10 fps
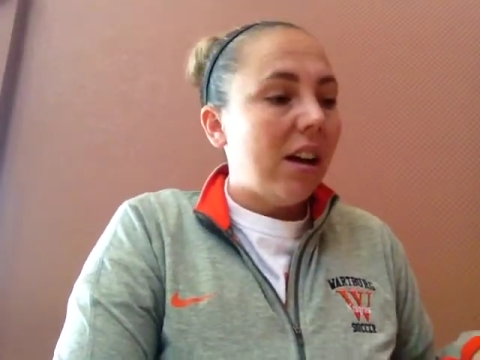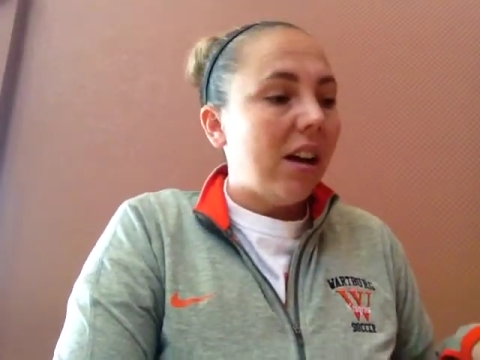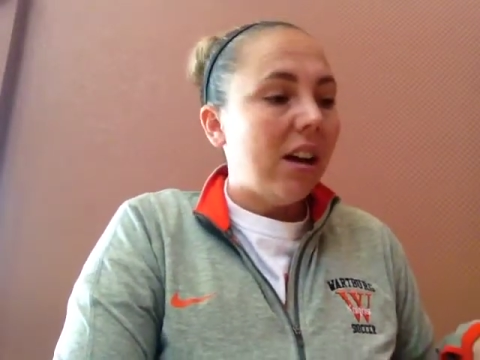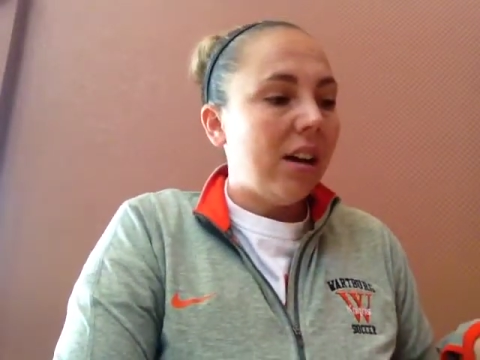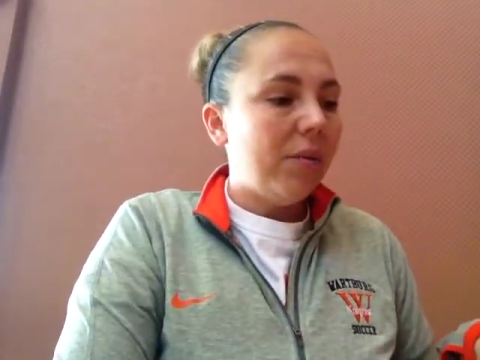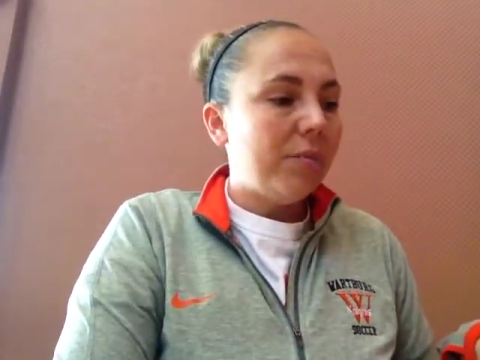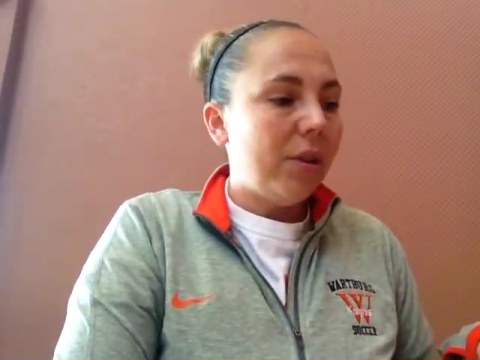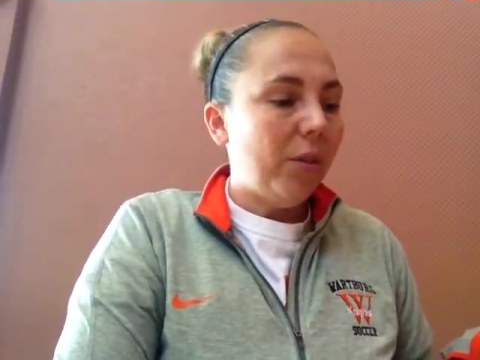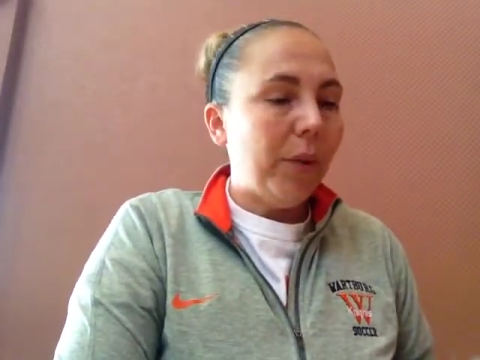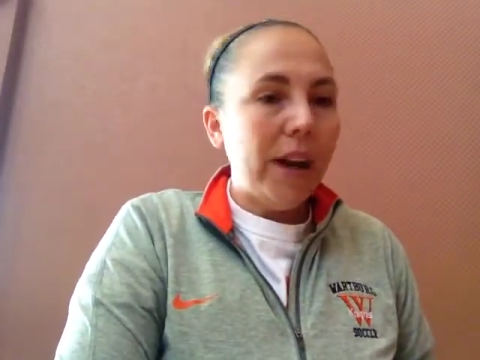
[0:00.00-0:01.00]

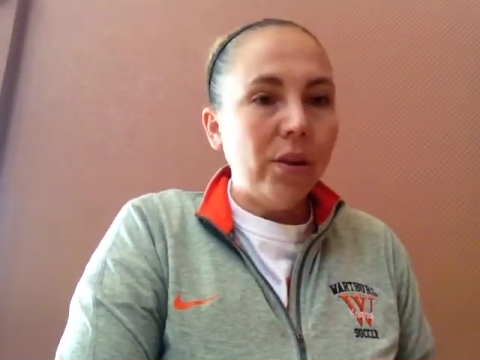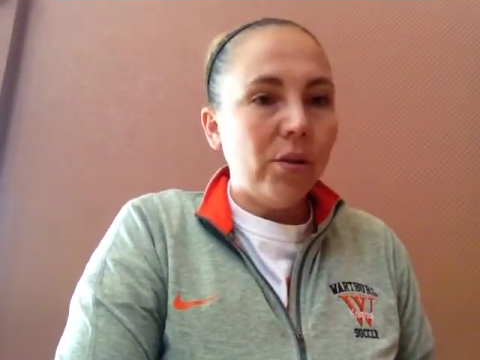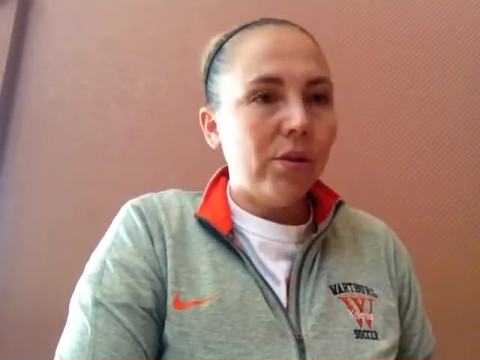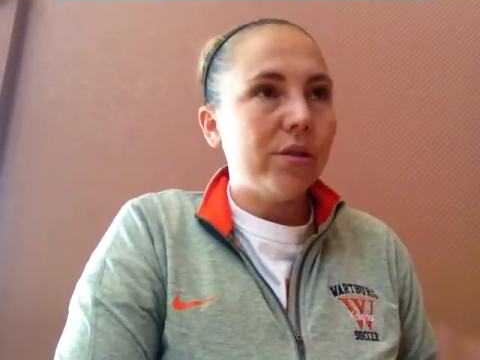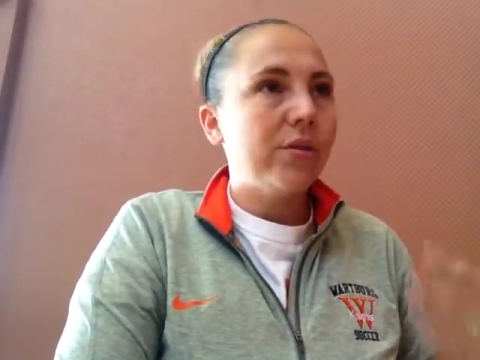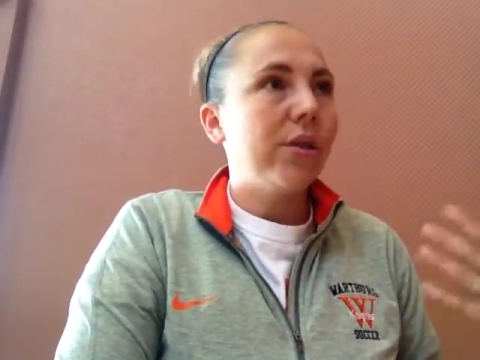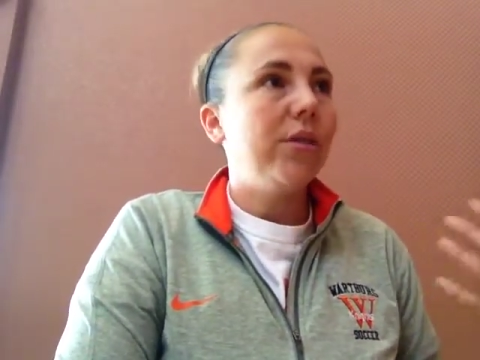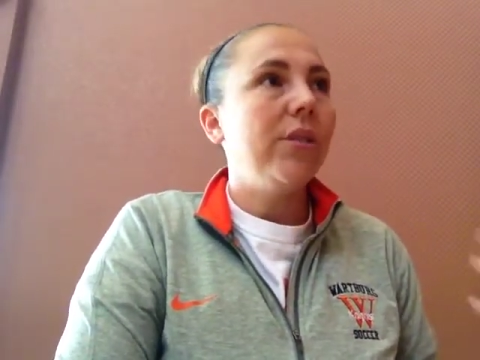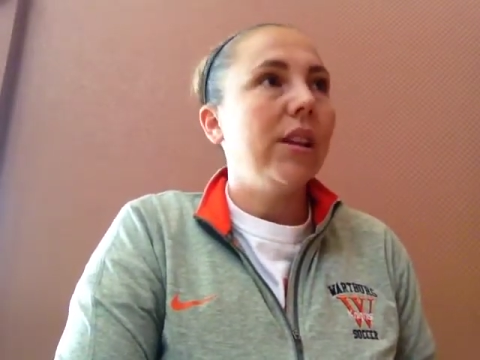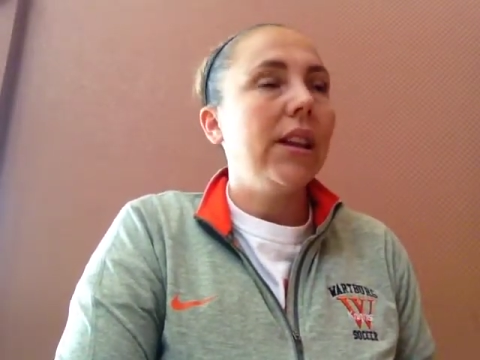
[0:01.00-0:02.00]
My goal is for you
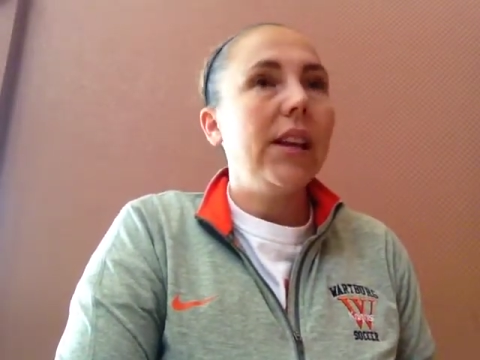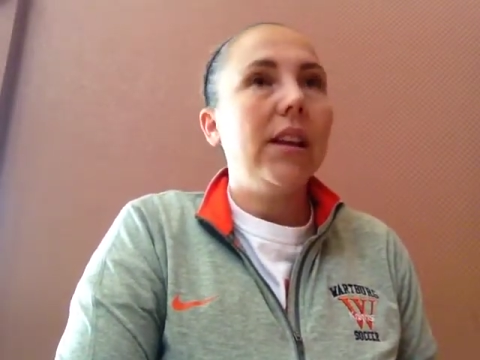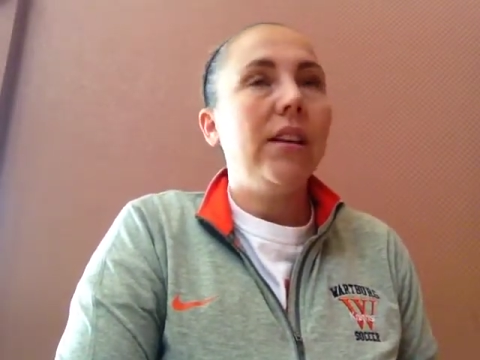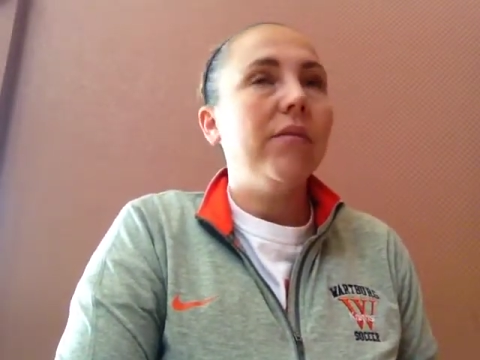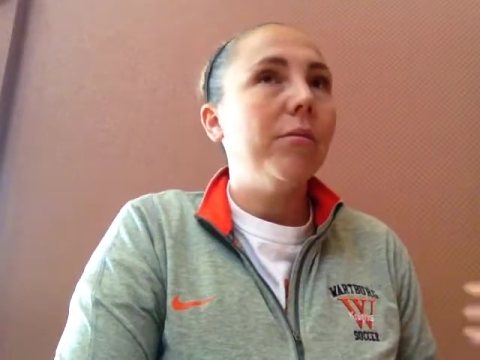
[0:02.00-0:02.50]
to leave